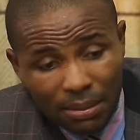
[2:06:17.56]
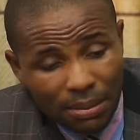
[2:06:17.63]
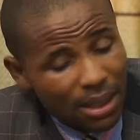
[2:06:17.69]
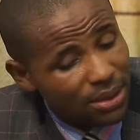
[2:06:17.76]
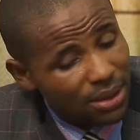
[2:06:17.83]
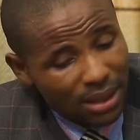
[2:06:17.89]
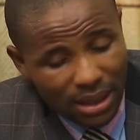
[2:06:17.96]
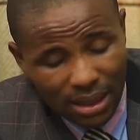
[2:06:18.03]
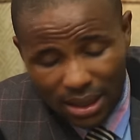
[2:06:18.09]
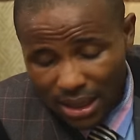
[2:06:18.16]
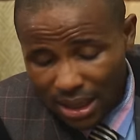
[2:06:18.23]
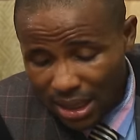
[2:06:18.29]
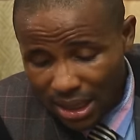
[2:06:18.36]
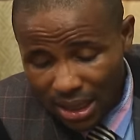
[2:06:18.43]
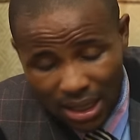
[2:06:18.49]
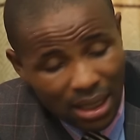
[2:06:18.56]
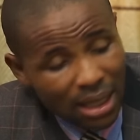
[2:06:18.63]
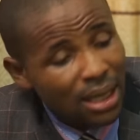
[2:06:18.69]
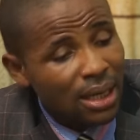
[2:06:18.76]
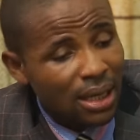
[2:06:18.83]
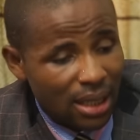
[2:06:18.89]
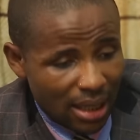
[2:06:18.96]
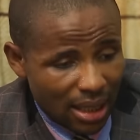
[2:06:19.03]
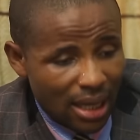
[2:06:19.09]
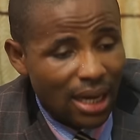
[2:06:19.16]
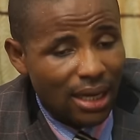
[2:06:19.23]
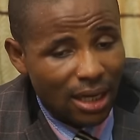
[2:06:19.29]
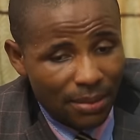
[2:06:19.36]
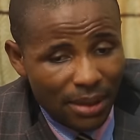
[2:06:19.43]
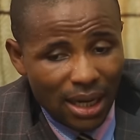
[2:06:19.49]
Please, honey. Go and
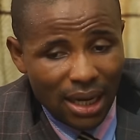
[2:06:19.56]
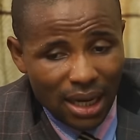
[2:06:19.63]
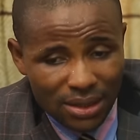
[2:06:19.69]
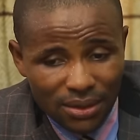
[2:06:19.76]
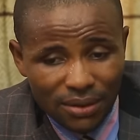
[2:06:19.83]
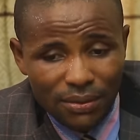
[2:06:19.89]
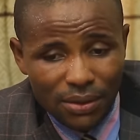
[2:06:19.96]
get me a glass